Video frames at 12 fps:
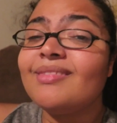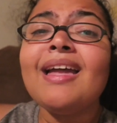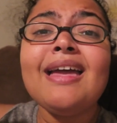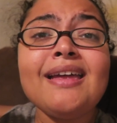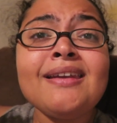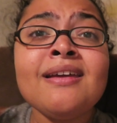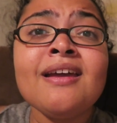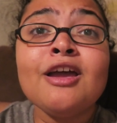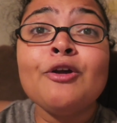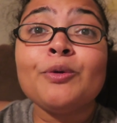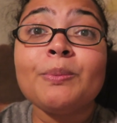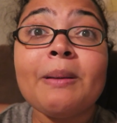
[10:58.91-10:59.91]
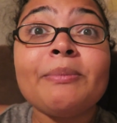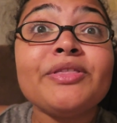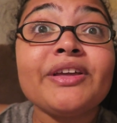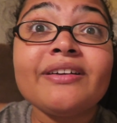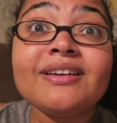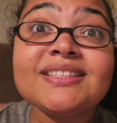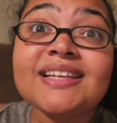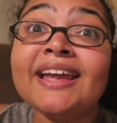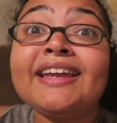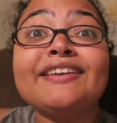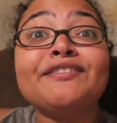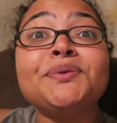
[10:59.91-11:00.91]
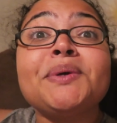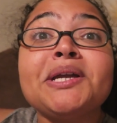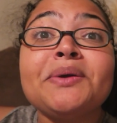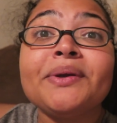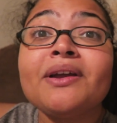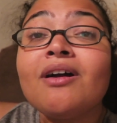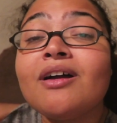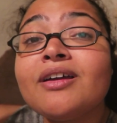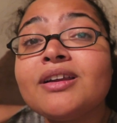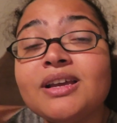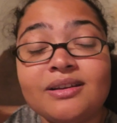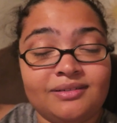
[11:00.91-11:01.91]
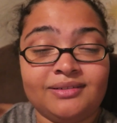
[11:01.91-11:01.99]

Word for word: And remember, there is a giveaway going on.